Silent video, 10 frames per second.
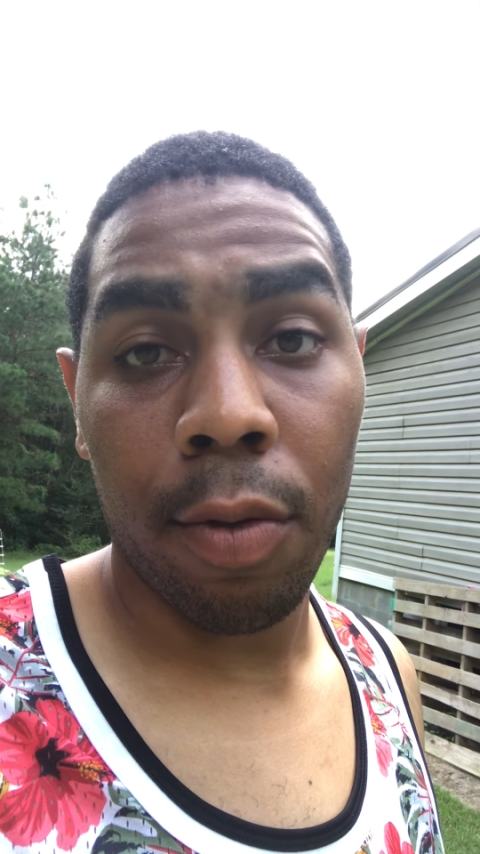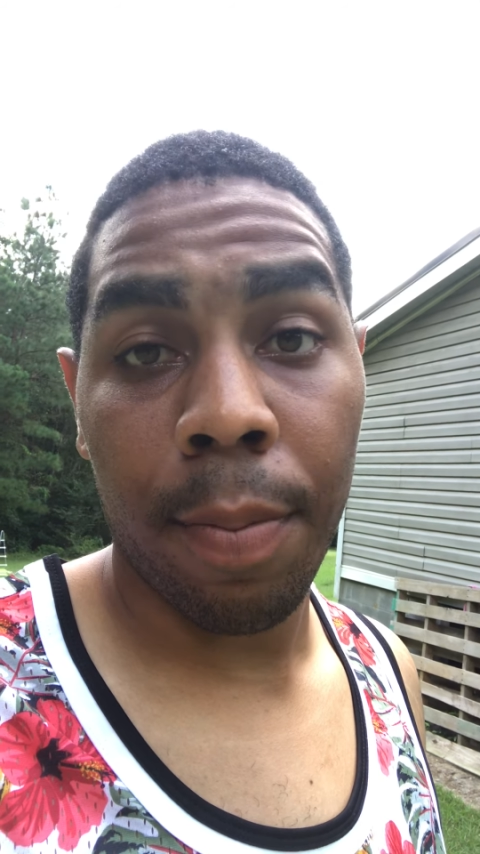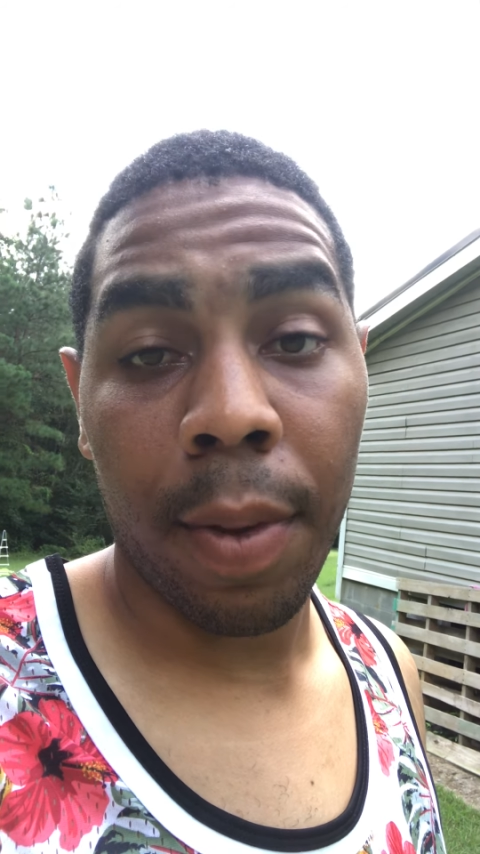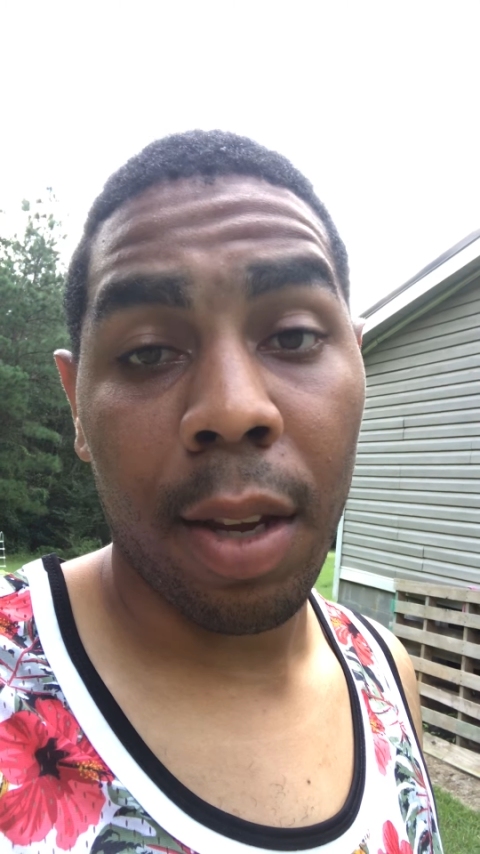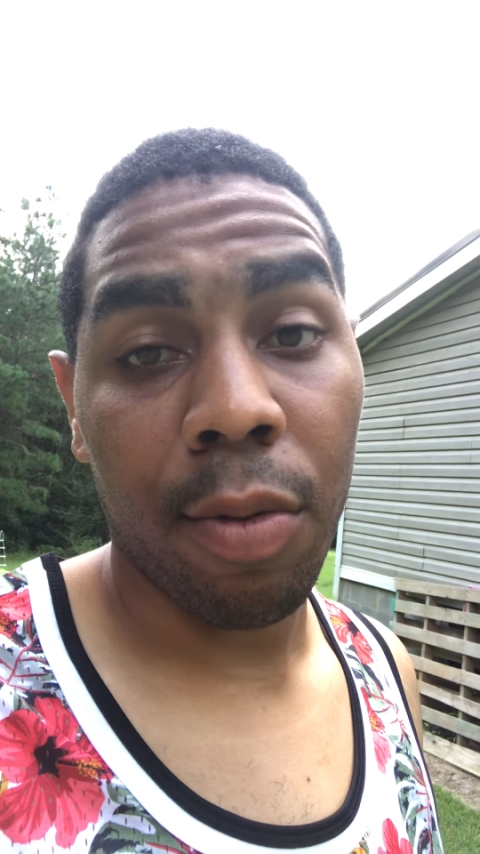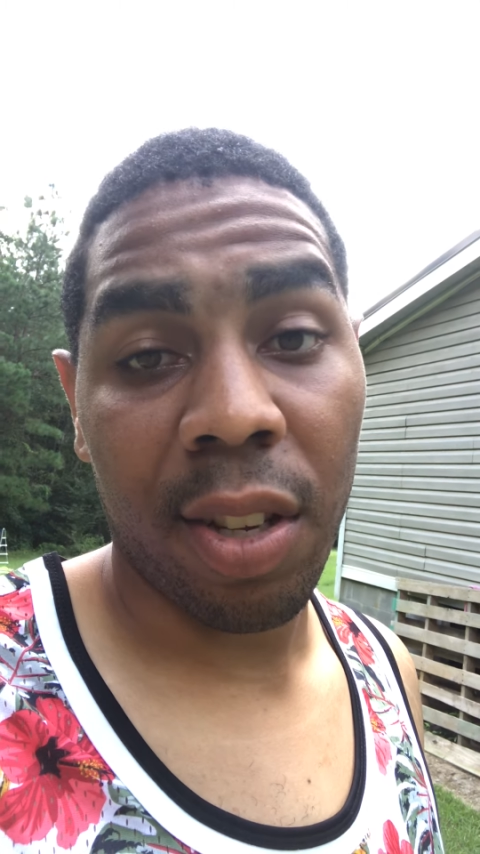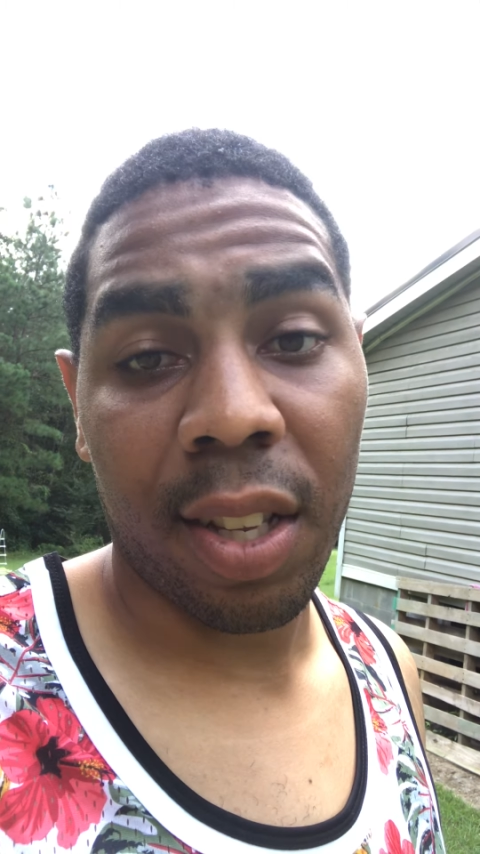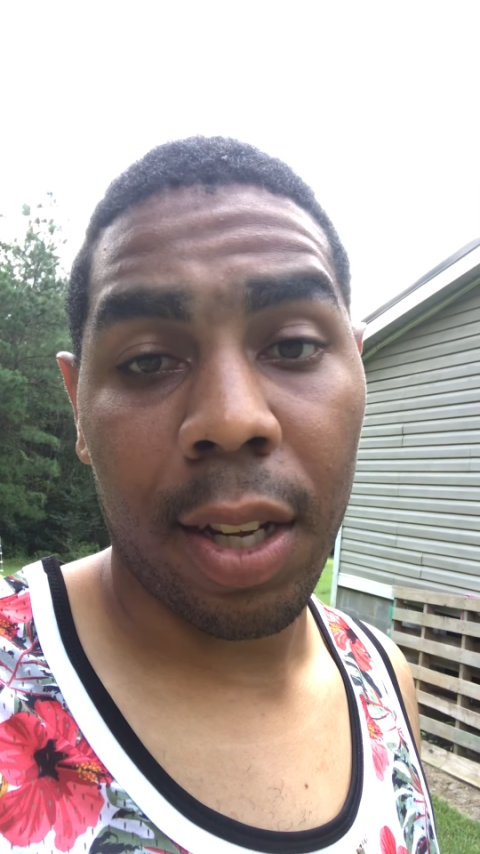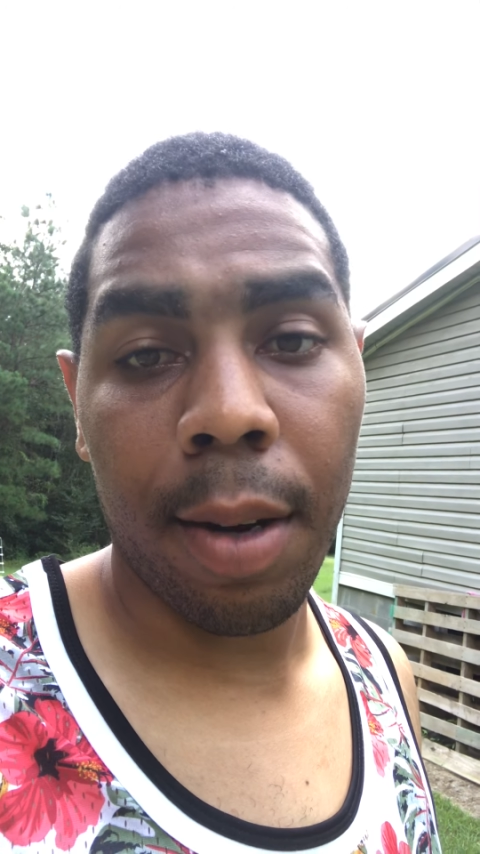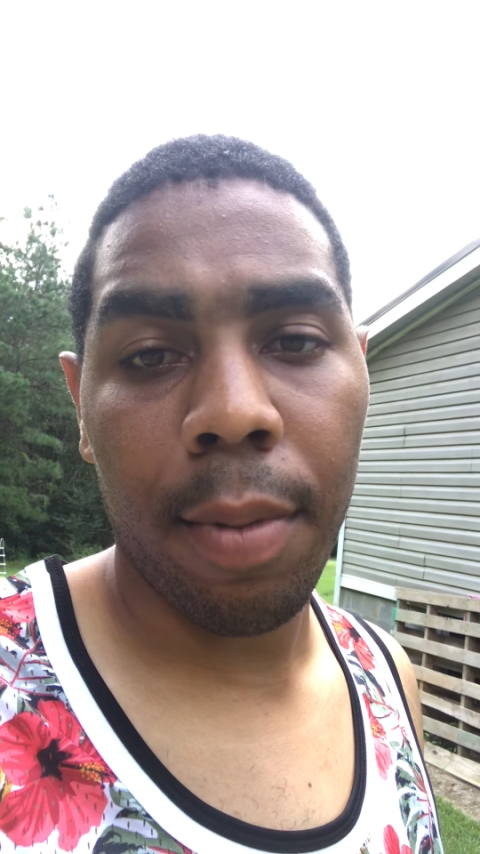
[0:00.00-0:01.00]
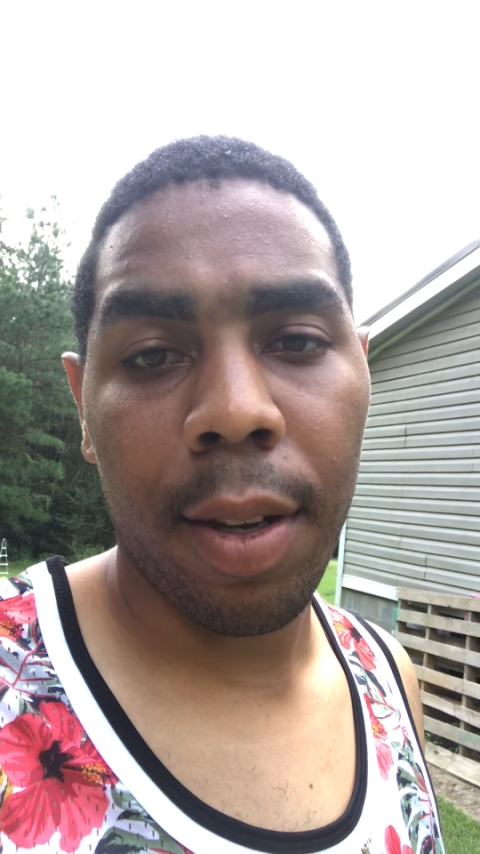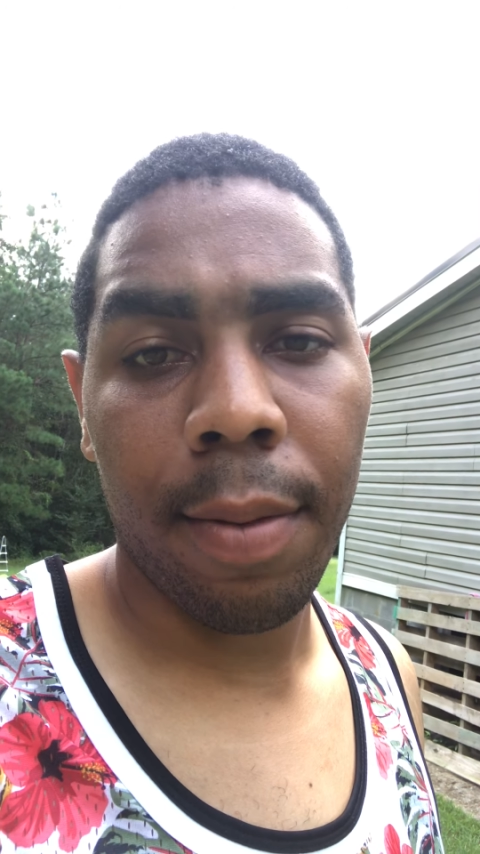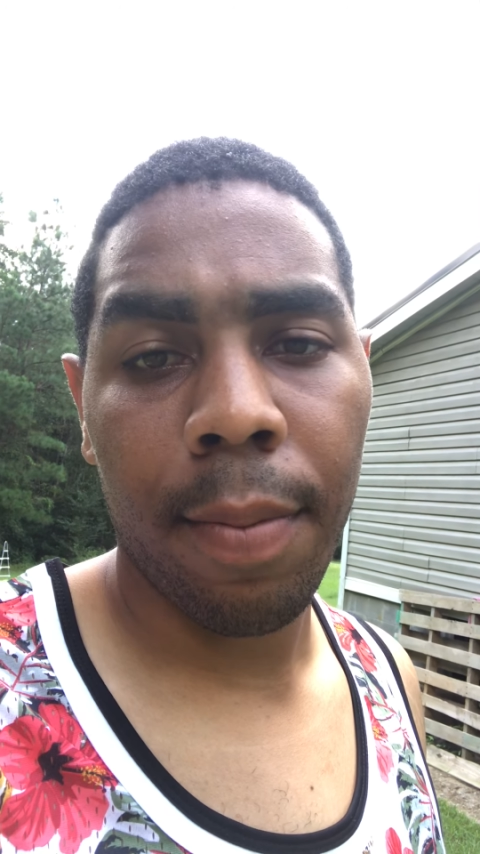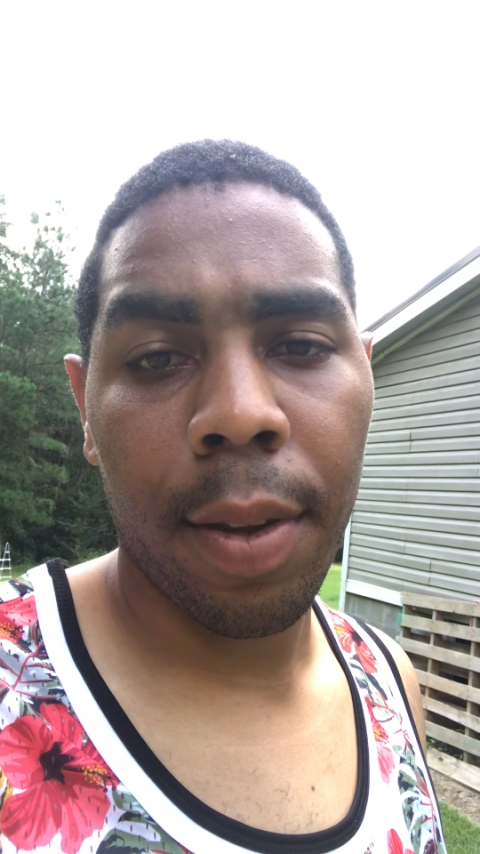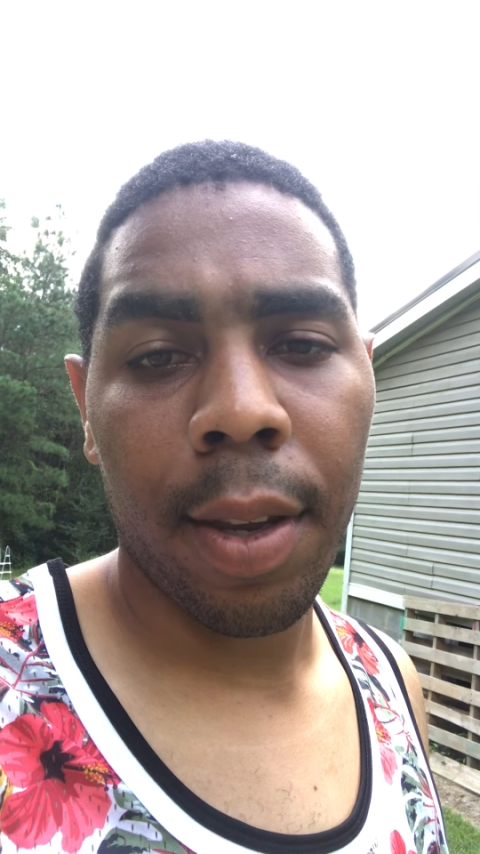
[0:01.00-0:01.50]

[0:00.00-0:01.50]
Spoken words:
him. He was stumbling.